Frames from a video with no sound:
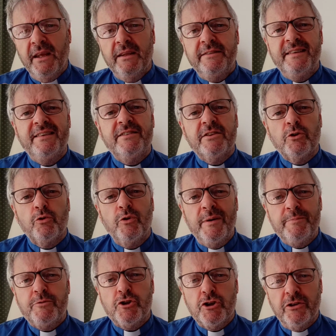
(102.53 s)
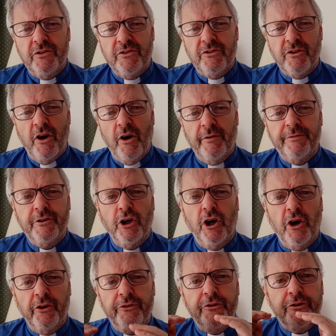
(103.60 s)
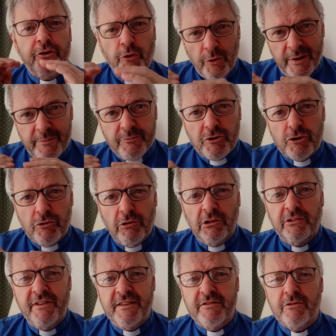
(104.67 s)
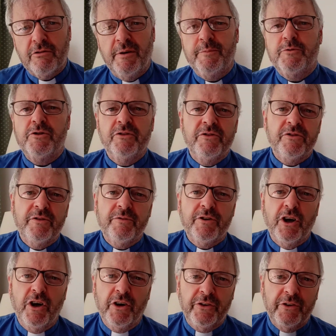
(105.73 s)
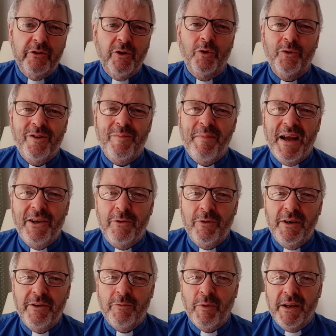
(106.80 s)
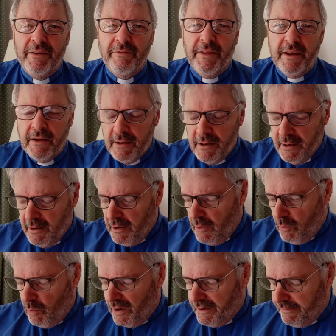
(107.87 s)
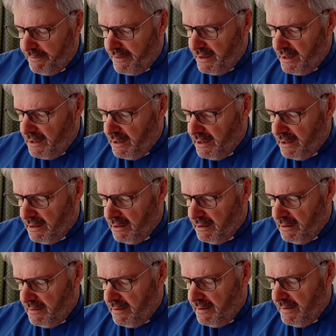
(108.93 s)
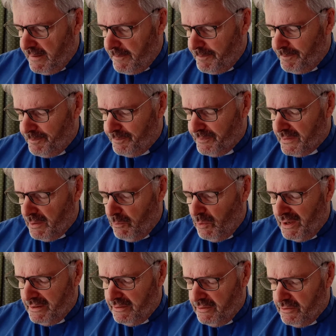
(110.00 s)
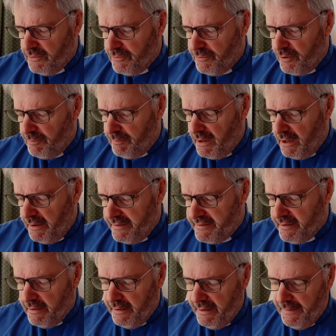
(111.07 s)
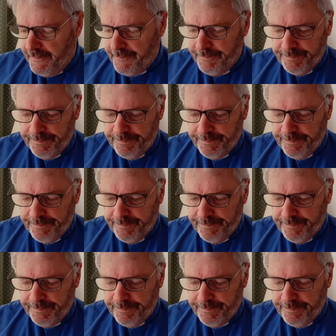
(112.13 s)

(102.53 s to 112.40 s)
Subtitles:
descriptions of God, scriptural descriptions of God. And of course, Emmanuel is one of the ones from Isaiah.